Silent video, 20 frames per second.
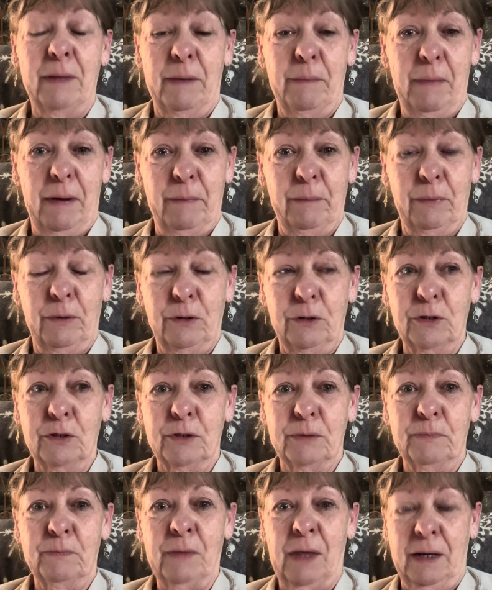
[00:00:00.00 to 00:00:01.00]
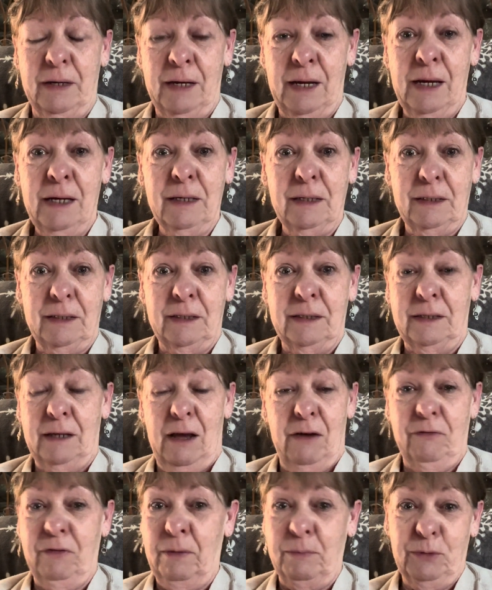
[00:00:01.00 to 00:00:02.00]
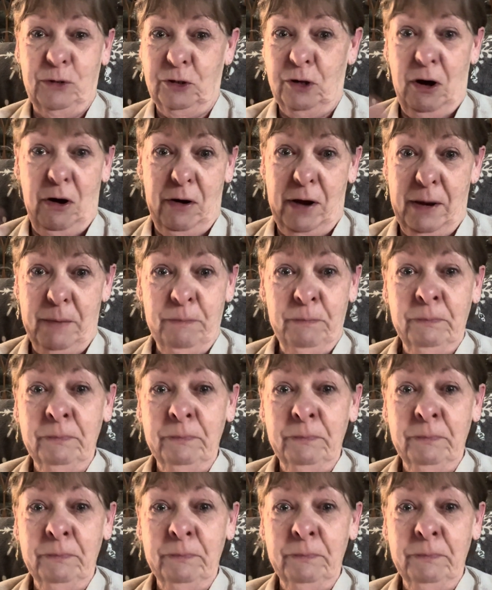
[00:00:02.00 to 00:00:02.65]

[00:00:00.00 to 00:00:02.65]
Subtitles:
members that needed stuff. I'm sorry.